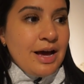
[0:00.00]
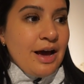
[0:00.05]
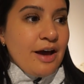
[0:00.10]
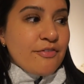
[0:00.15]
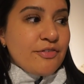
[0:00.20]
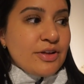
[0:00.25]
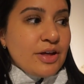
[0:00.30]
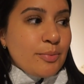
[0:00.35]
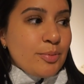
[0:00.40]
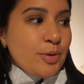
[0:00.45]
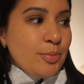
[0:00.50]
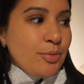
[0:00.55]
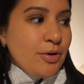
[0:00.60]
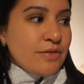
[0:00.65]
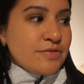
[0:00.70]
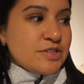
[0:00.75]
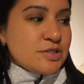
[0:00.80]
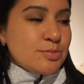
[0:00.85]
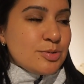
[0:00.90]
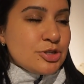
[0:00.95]
I feel like people
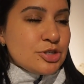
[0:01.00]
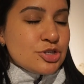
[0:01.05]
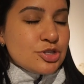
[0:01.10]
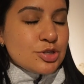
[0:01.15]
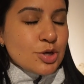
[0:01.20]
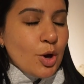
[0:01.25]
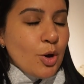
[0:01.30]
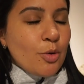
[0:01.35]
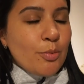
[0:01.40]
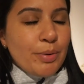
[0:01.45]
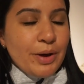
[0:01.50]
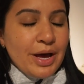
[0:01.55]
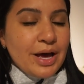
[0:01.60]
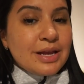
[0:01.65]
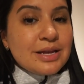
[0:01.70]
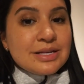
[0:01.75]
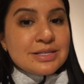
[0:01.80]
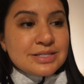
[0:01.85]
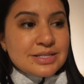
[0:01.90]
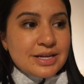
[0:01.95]
have just been so
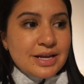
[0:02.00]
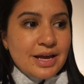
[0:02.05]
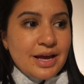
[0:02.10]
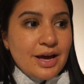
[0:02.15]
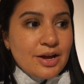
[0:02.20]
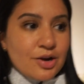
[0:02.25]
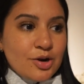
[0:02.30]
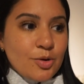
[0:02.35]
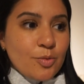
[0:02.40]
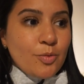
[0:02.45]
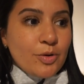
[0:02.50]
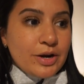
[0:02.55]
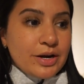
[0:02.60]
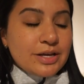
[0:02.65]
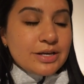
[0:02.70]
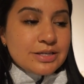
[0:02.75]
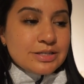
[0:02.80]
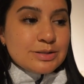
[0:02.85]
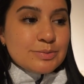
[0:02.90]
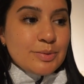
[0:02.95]
petty today. I don't know what it
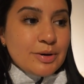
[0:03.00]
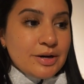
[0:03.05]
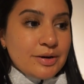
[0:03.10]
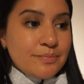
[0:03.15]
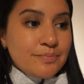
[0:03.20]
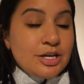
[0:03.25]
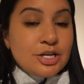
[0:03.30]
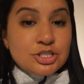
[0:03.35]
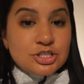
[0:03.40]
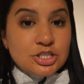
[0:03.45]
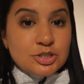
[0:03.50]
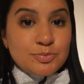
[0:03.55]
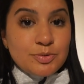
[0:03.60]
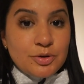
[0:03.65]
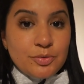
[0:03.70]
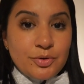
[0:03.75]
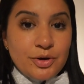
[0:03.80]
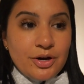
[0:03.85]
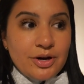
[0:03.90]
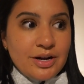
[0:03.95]
is, but it's just
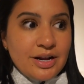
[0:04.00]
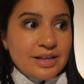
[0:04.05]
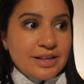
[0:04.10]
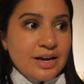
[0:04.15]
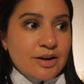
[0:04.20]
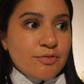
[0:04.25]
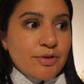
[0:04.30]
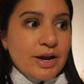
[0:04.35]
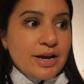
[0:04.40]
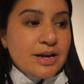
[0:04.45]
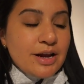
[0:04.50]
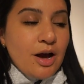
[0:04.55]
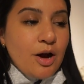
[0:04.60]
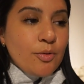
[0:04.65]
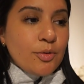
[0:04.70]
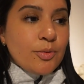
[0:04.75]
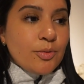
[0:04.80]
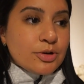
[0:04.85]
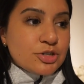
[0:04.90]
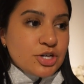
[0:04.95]
been weird. And like right
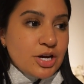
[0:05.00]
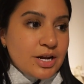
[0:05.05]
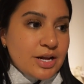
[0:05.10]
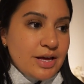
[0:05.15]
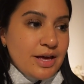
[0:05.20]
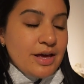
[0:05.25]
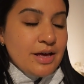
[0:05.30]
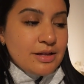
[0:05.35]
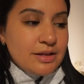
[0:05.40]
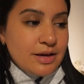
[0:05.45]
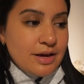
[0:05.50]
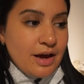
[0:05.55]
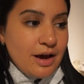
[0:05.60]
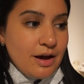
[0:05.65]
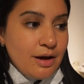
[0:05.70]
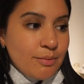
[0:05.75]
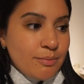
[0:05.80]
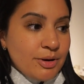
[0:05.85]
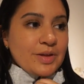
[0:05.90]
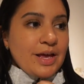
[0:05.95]
now, we were trying to hail a
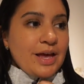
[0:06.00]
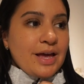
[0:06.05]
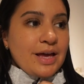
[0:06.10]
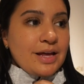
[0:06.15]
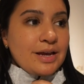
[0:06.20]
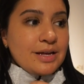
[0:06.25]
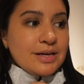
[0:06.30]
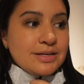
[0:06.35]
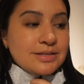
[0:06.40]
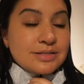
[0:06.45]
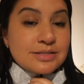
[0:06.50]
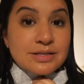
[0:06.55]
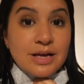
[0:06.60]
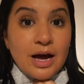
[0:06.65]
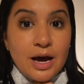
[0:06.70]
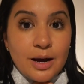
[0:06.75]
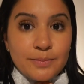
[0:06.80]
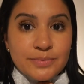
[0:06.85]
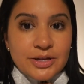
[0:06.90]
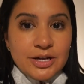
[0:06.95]
cab, and he
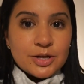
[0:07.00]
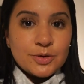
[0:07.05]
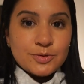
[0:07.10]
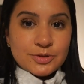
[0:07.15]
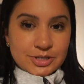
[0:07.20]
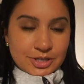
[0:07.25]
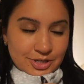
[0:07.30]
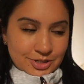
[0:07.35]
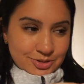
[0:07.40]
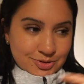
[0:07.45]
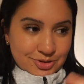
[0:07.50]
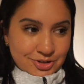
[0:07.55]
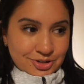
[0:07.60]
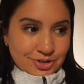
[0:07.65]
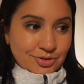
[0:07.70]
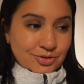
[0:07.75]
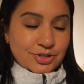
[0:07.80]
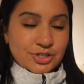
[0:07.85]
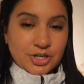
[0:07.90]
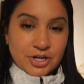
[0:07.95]
stopped, and he was gonna do the
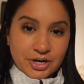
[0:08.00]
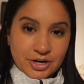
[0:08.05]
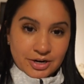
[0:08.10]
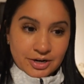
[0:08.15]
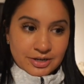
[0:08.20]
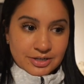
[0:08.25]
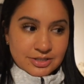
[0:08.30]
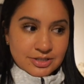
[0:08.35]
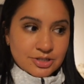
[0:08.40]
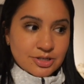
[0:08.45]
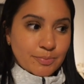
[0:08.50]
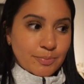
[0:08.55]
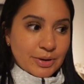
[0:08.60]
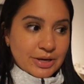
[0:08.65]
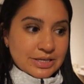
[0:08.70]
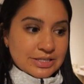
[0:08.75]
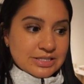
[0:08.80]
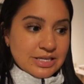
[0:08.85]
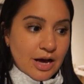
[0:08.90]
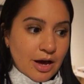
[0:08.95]
U-turn to
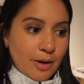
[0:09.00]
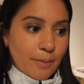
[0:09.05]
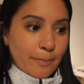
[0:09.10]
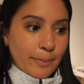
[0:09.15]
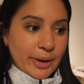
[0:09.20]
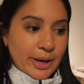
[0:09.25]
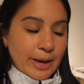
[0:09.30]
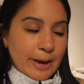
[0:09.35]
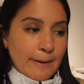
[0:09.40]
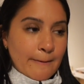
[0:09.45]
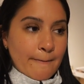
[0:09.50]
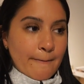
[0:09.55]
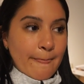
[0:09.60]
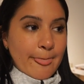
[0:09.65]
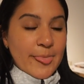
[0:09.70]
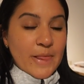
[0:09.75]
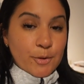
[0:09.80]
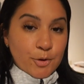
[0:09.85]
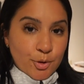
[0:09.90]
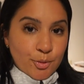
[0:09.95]
pick us up.
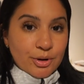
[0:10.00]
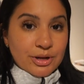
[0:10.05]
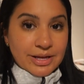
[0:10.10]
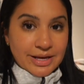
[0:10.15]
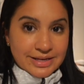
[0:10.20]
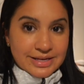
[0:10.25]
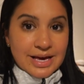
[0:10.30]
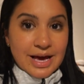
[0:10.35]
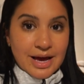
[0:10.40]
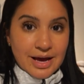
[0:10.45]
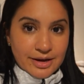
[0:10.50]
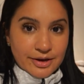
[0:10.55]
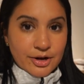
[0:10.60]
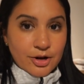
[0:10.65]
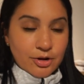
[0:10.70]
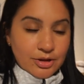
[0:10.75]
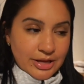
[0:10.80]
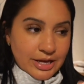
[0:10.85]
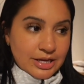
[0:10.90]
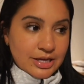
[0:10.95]
And we were like, yeah, you
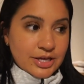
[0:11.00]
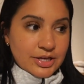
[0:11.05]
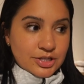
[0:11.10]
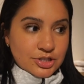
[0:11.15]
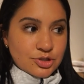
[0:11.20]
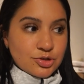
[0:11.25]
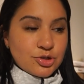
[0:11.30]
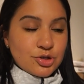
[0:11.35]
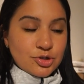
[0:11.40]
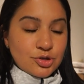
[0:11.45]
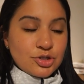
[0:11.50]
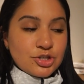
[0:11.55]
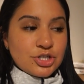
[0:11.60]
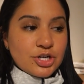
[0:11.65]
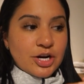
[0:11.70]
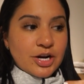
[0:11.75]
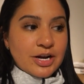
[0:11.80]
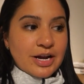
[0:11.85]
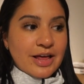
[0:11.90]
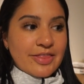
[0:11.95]
know, like do the
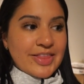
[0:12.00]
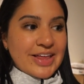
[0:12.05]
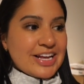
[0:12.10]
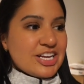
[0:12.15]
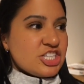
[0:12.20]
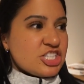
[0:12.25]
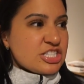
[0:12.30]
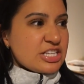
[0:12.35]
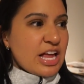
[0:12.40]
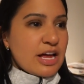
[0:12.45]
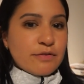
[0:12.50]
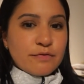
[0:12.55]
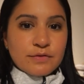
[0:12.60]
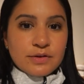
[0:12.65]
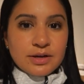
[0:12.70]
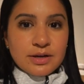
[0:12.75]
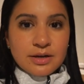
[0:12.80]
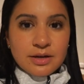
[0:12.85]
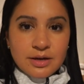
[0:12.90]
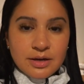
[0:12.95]
U-turn, and then he just left.